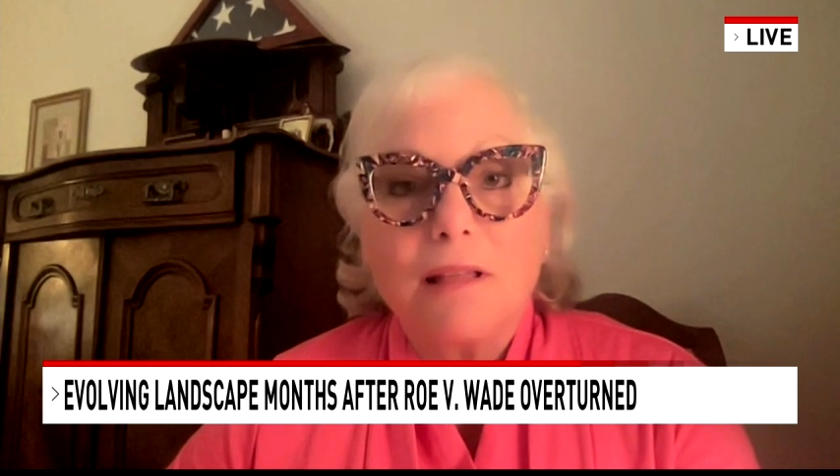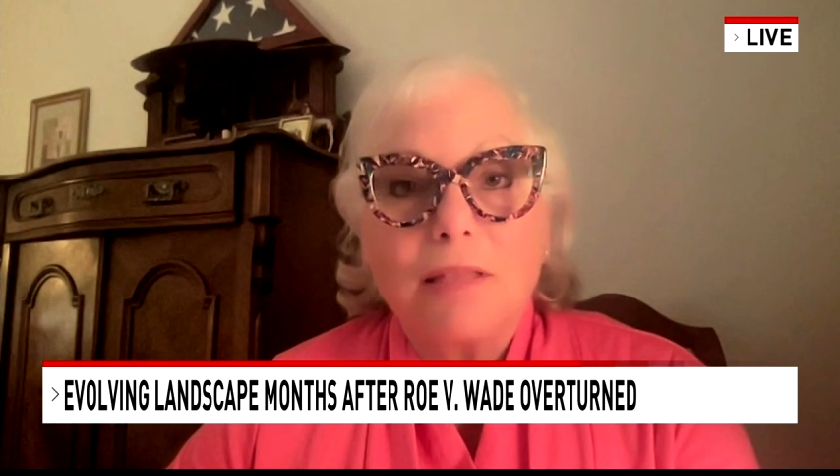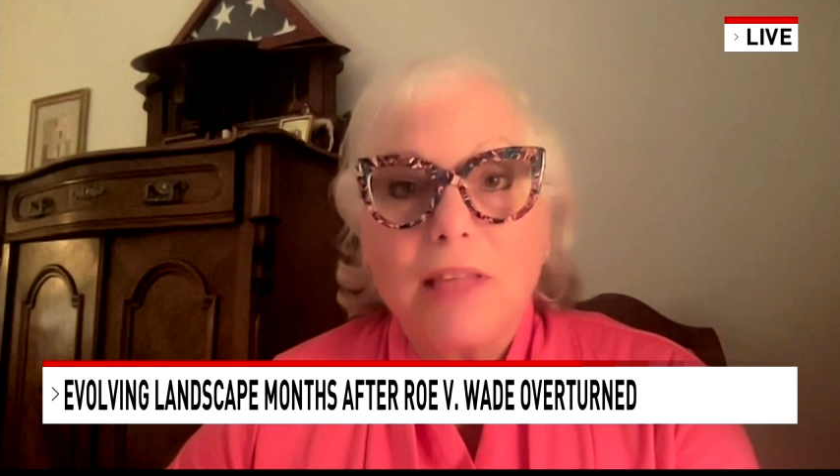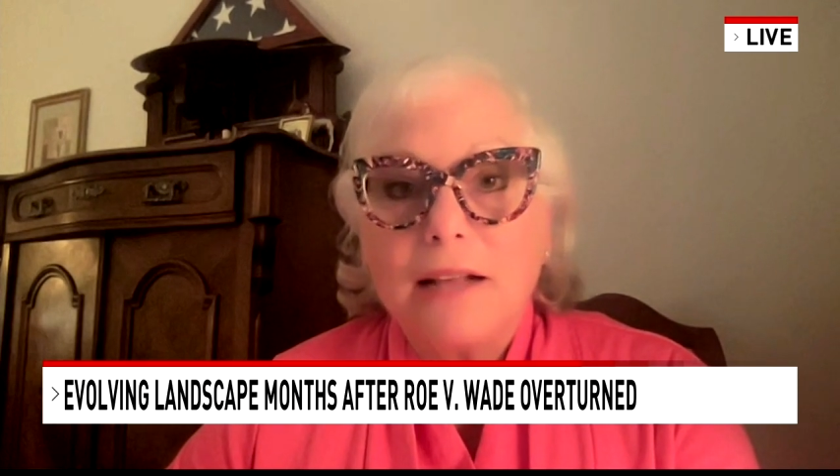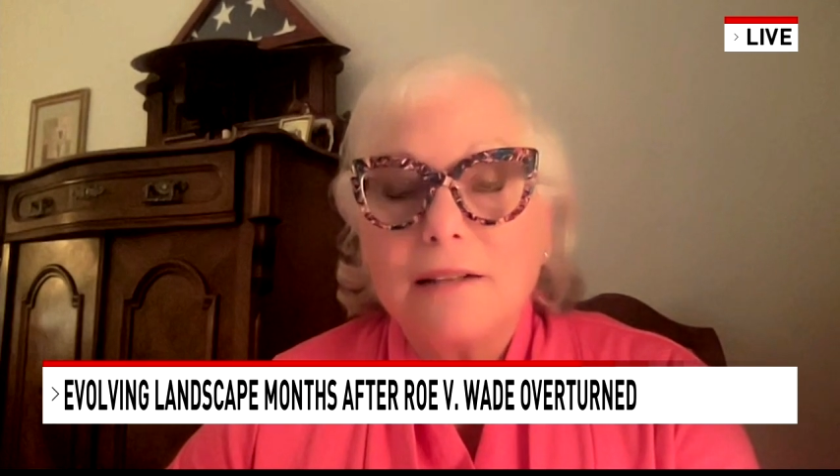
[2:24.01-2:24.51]

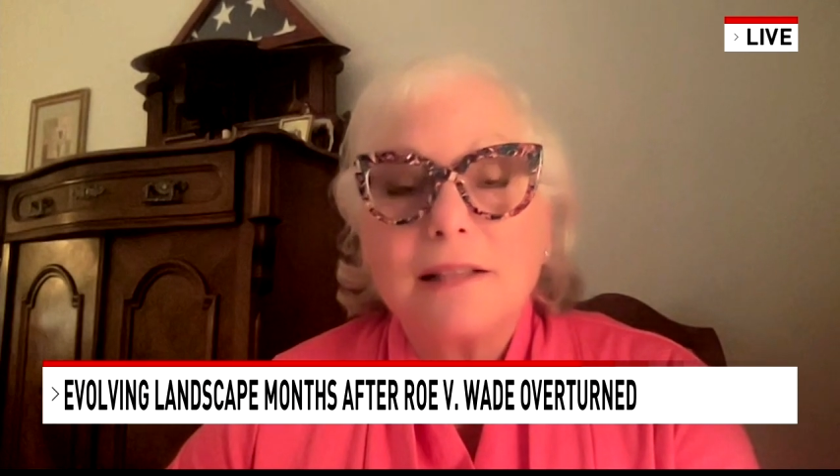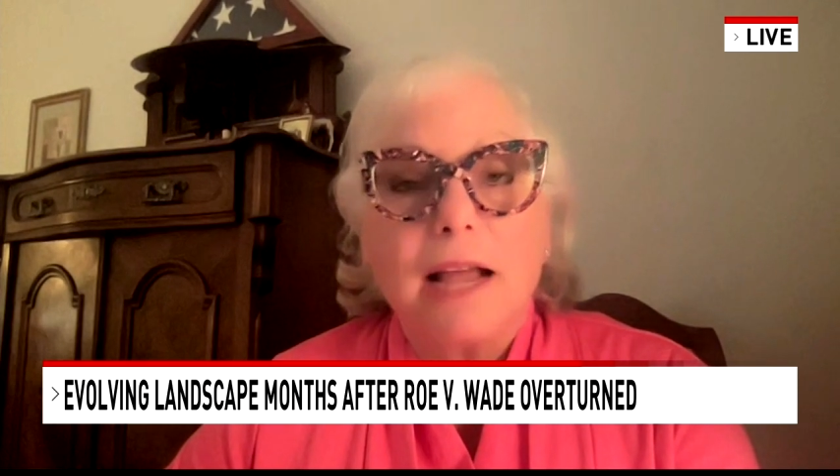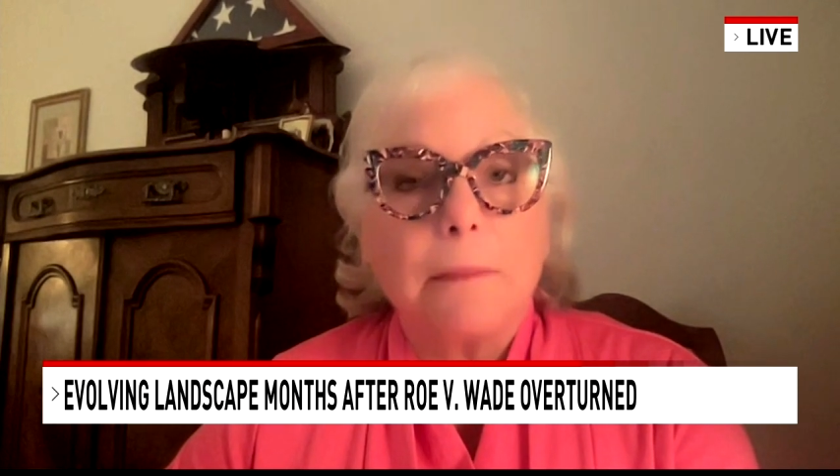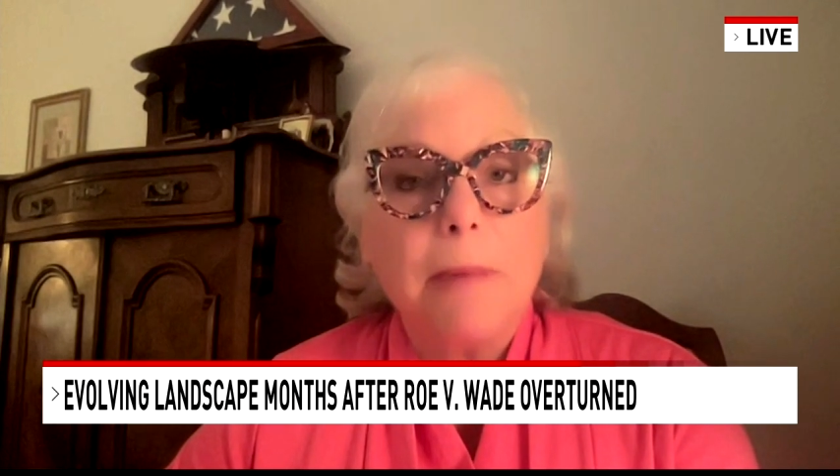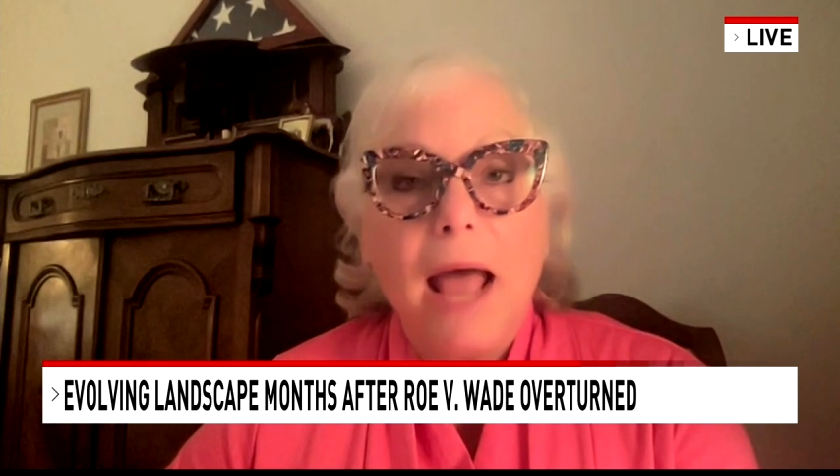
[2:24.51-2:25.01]
things
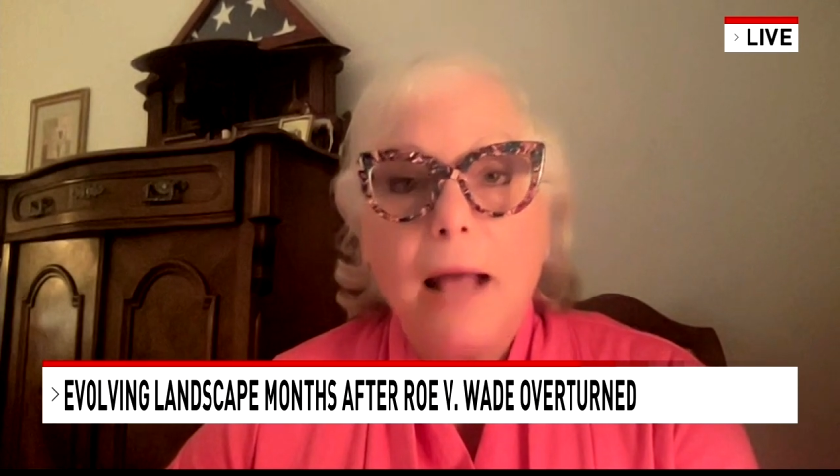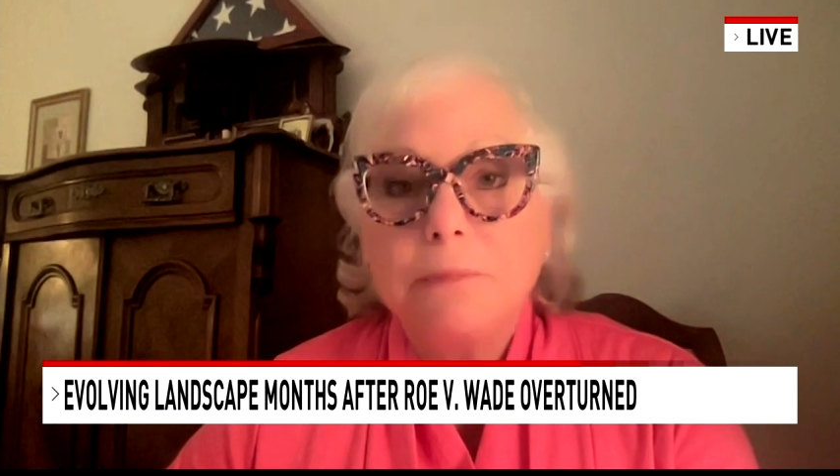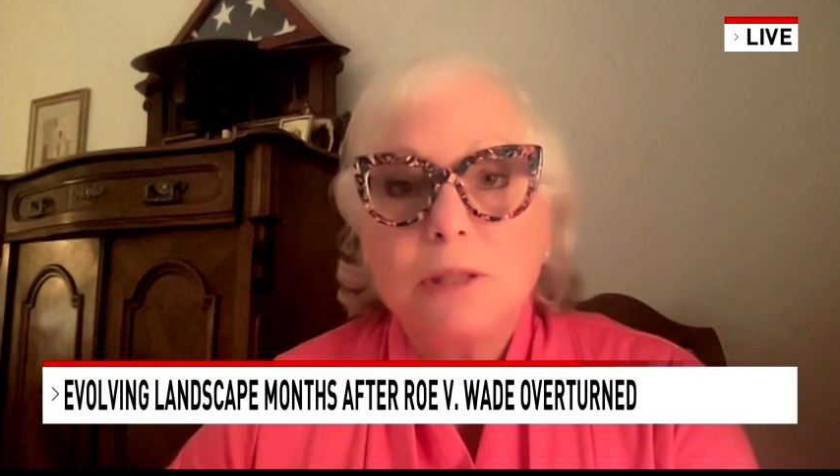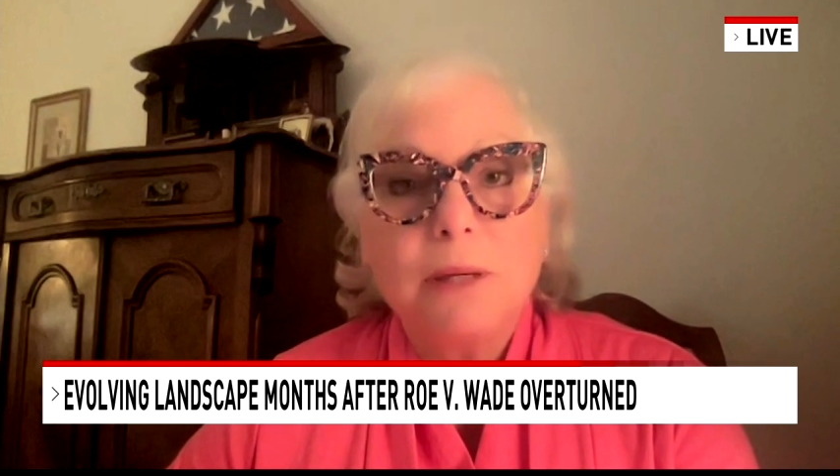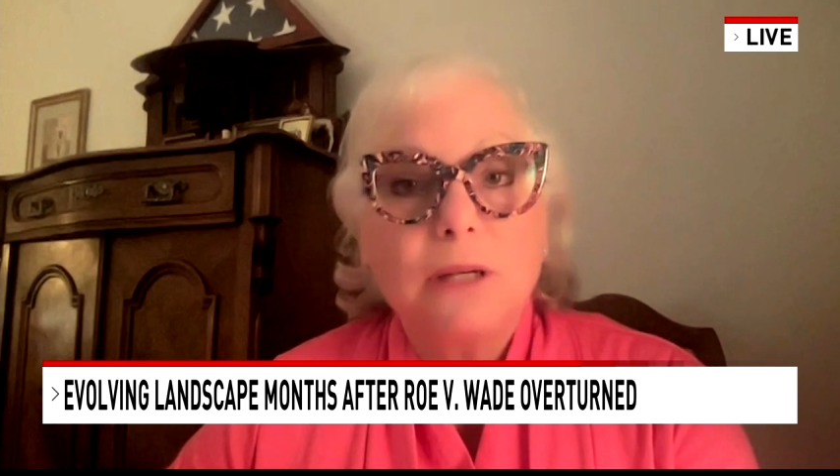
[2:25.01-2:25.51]
like pap
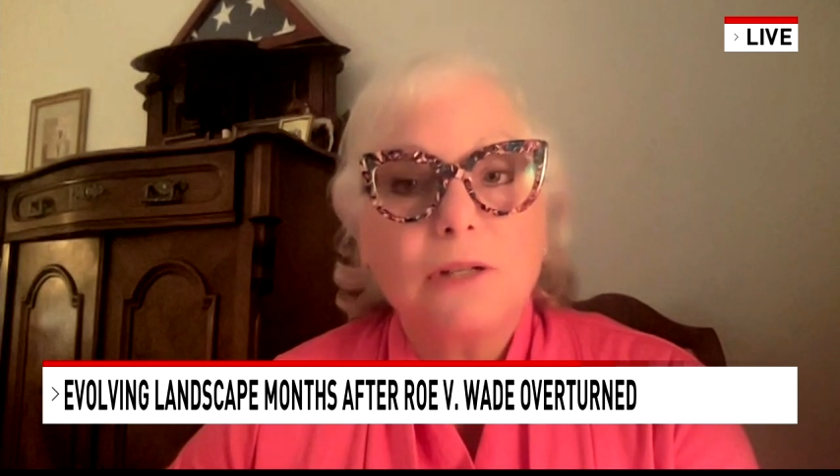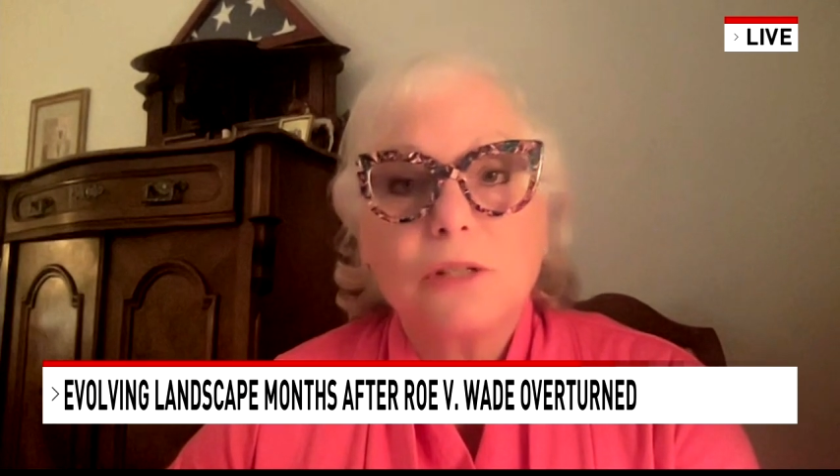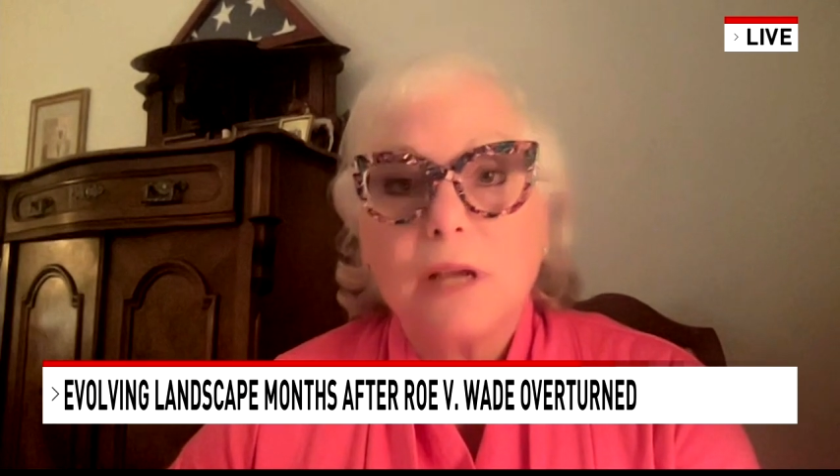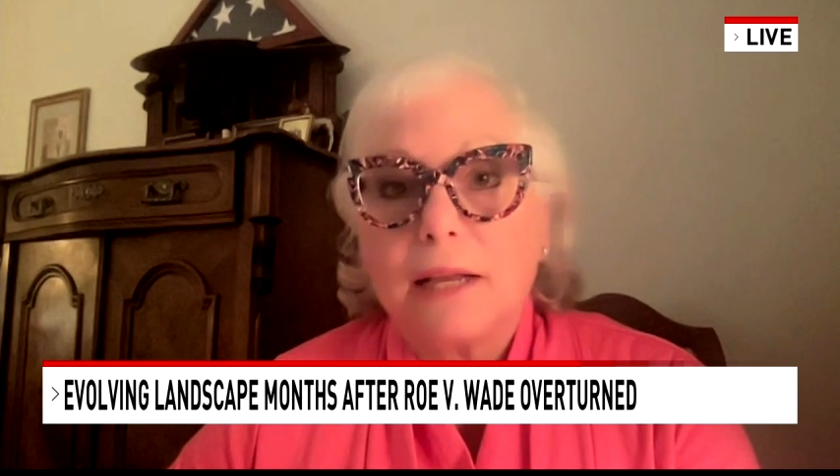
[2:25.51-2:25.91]
smears,